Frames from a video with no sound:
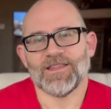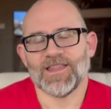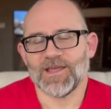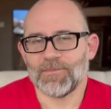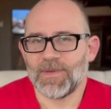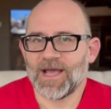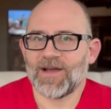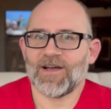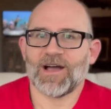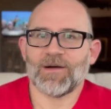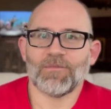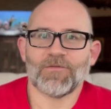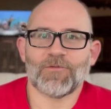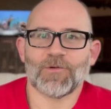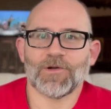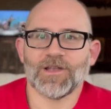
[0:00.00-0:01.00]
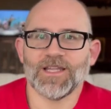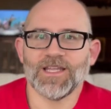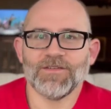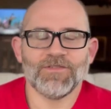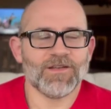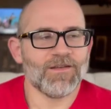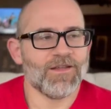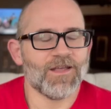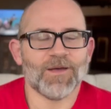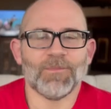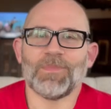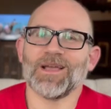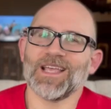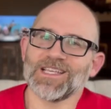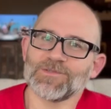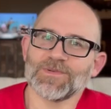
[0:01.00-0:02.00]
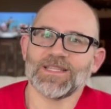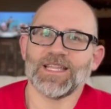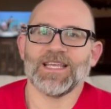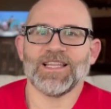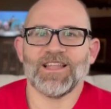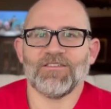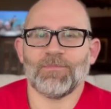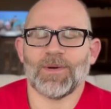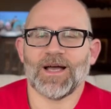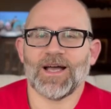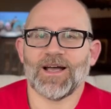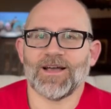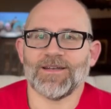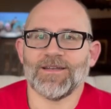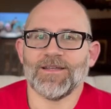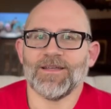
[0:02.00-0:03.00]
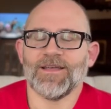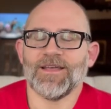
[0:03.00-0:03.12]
they bow out before leaving, but guess what they left behind?